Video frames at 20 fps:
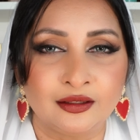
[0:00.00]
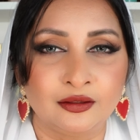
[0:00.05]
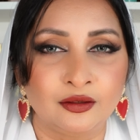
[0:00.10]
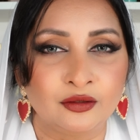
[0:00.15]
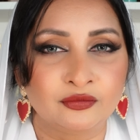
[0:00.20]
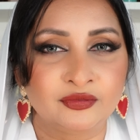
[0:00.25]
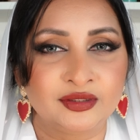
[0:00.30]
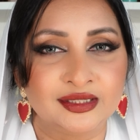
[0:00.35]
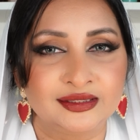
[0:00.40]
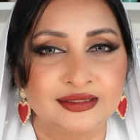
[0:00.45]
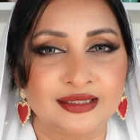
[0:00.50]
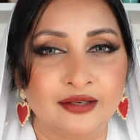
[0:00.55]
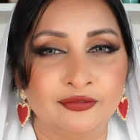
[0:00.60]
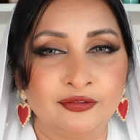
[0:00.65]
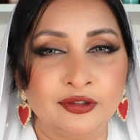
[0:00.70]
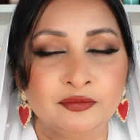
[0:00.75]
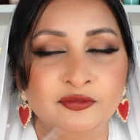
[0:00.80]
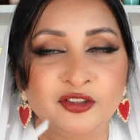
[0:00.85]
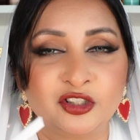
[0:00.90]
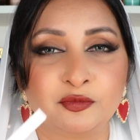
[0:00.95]
along with the
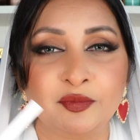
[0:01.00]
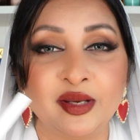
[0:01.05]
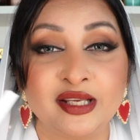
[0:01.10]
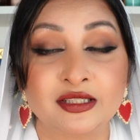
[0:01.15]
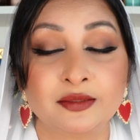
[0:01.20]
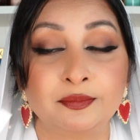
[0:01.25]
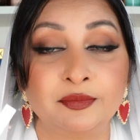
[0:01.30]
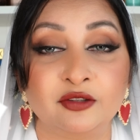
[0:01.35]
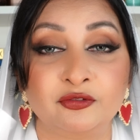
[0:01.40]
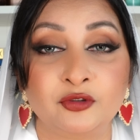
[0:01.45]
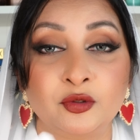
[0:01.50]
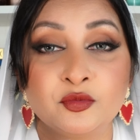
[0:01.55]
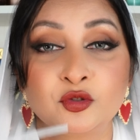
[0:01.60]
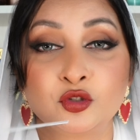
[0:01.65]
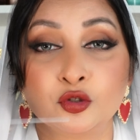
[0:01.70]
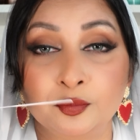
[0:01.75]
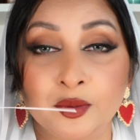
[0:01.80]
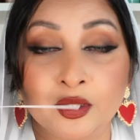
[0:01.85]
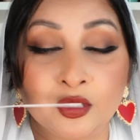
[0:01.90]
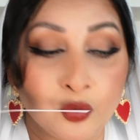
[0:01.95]
saffron, which makes the perfume
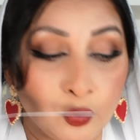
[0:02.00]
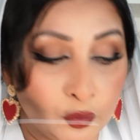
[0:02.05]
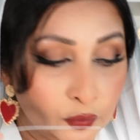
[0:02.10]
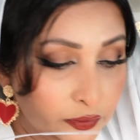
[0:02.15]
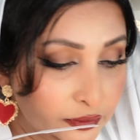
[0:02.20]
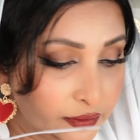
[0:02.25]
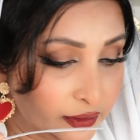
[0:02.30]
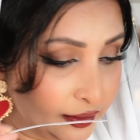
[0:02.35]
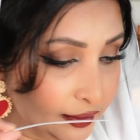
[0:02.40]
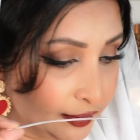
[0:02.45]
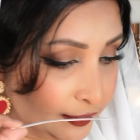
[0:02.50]
super cold.